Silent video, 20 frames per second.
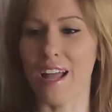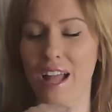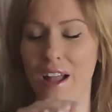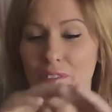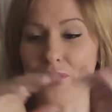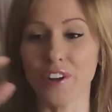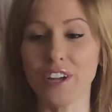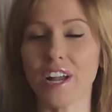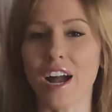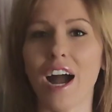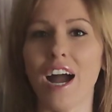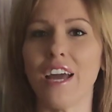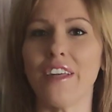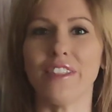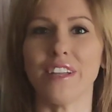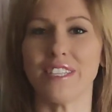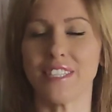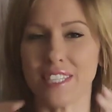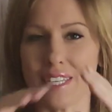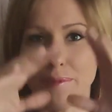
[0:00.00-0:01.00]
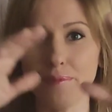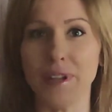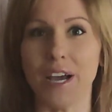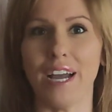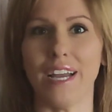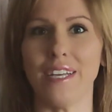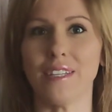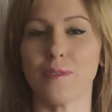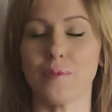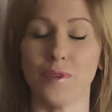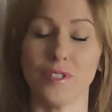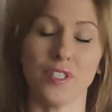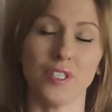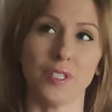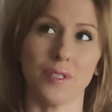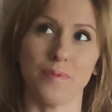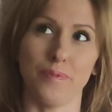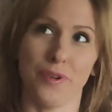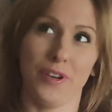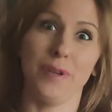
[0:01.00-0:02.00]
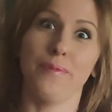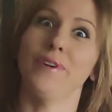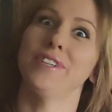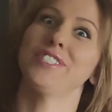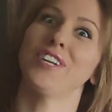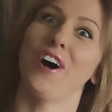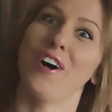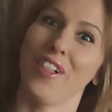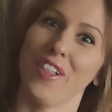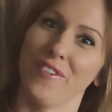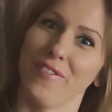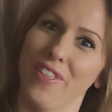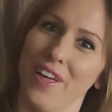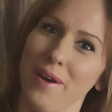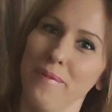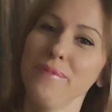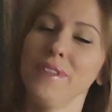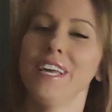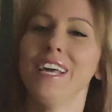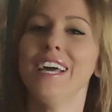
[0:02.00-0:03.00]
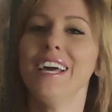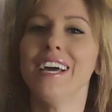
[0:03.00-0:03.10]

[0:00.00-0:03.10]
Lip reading: every guy that seemed nice, which is pretty much all of them,